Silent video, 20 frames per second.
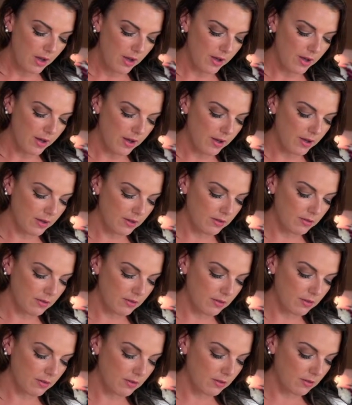
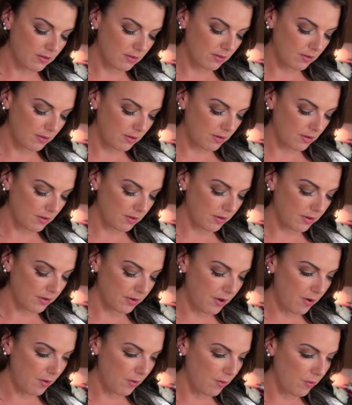And there
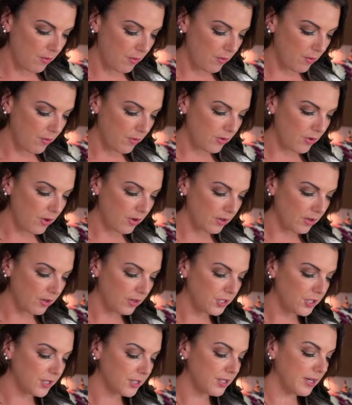you go. Done,
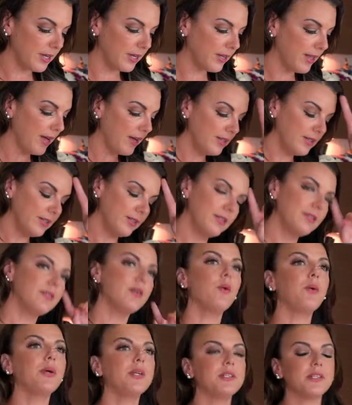just like that.
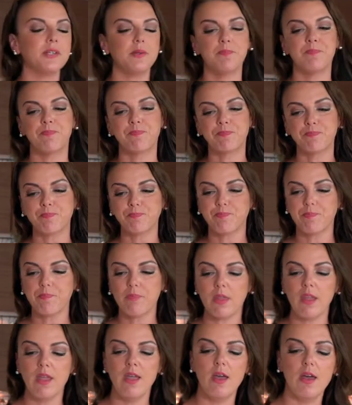So easy.
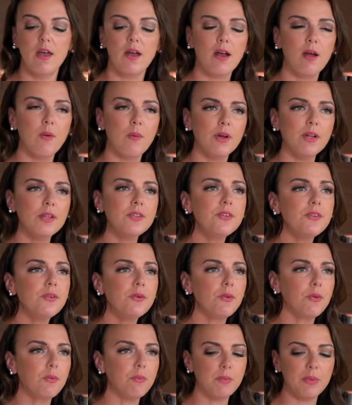I wanted
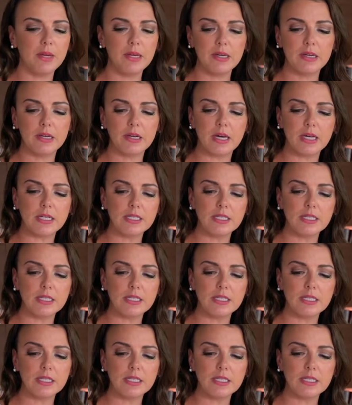to make